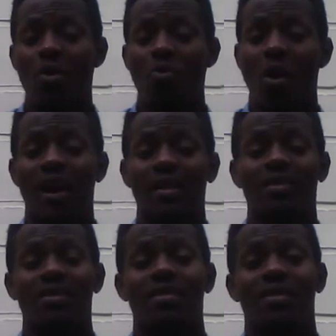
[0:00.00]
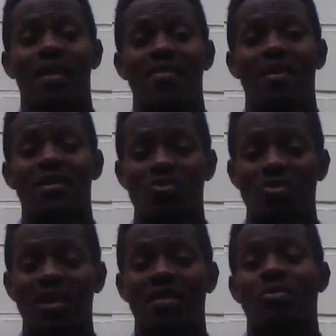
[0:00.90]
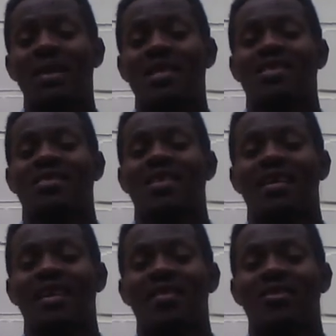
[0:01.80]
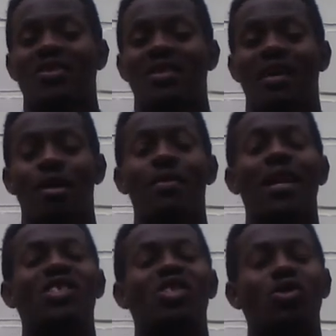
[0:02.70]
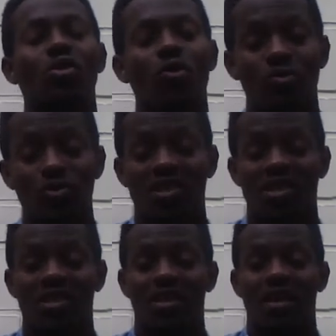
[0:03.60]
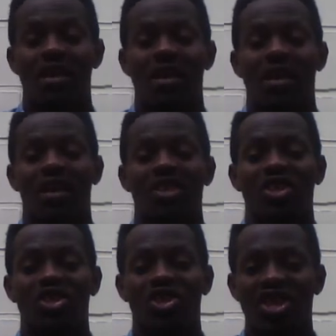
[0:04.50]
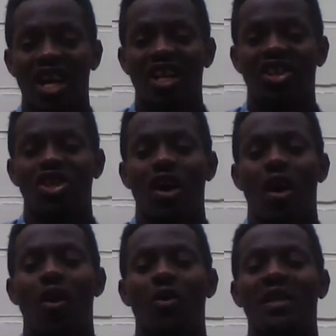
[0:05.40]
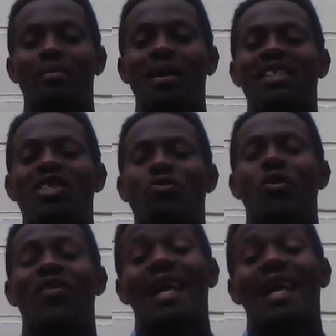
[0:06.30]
While the weakness is that there may be a slower process change or inability to move at a